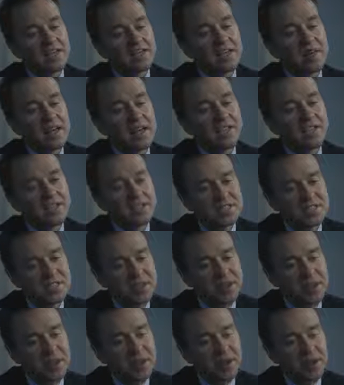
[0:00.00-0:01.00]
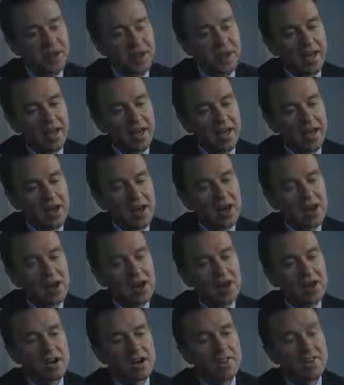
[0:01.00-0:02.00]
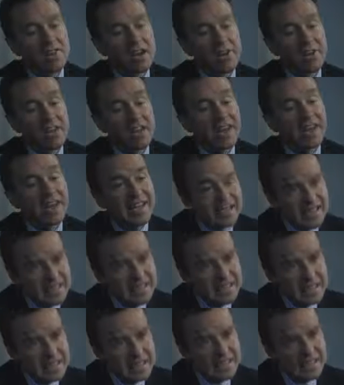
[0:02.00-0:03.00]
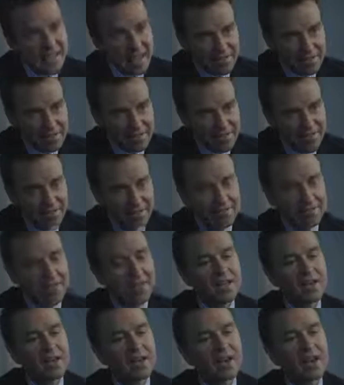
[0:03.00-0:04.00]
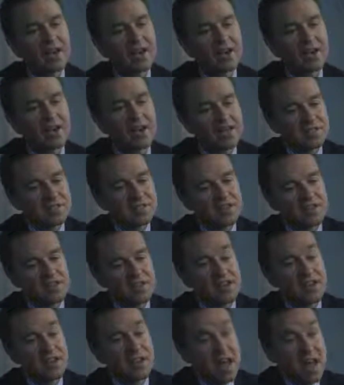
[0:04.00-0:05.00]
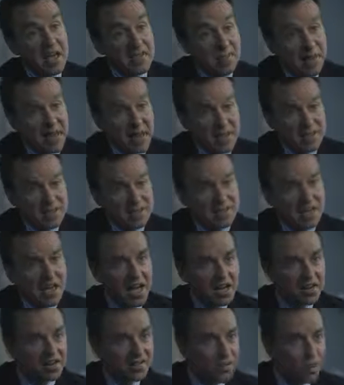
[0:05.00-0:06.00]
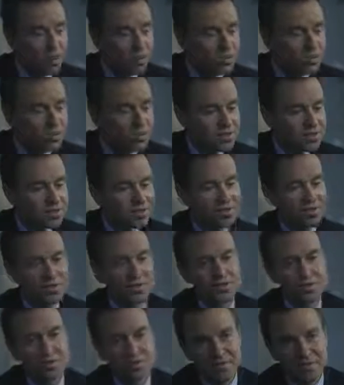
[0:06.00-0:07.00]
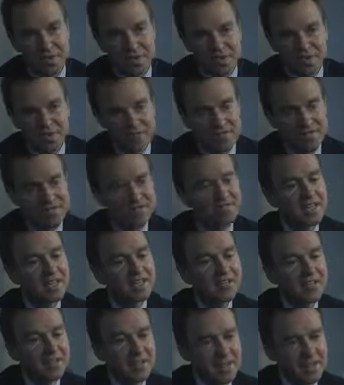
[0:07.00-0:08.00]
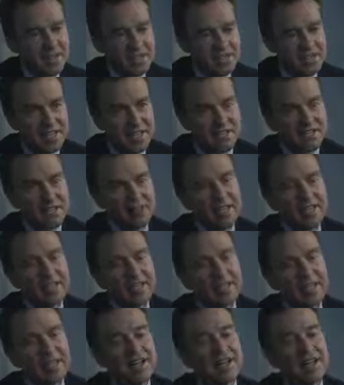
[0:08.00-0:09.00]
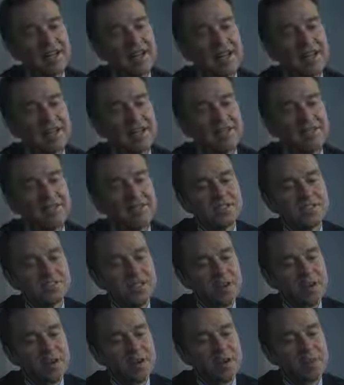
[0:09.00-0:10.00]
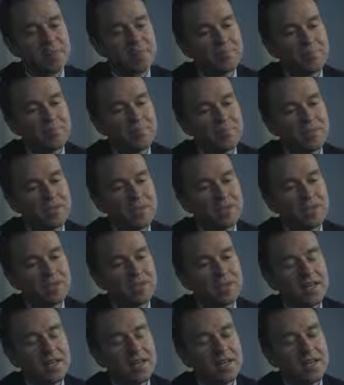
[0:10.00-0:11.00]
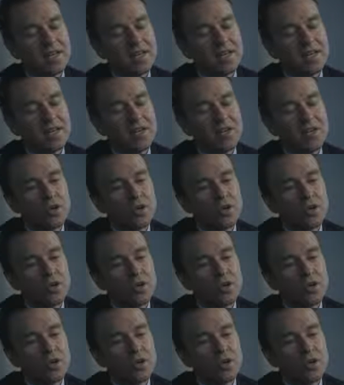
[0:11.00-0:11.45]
patients in America are very IT savvy and are constantly on iPads, iPhones, other devices, internet, etc. And the